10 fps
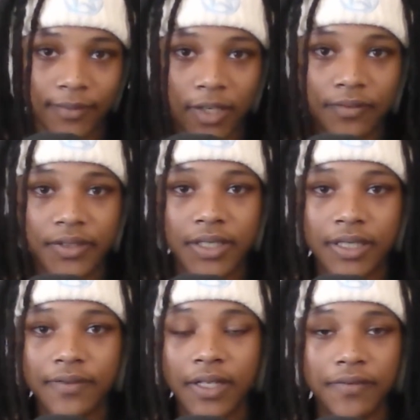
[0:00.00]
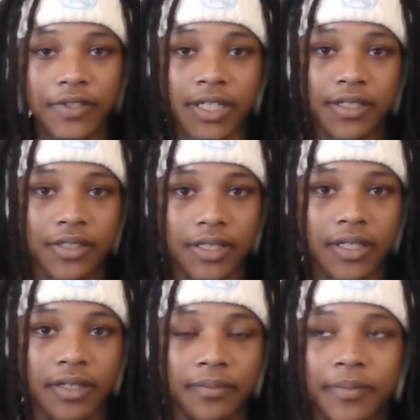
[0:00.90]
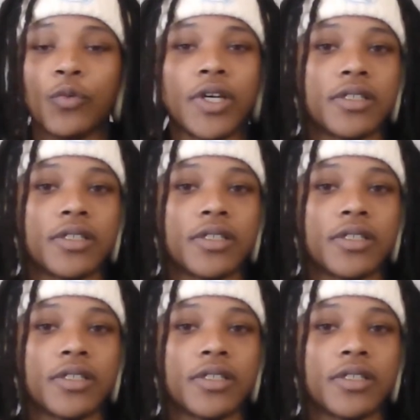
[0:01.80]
Obviously, they've changed the name. We got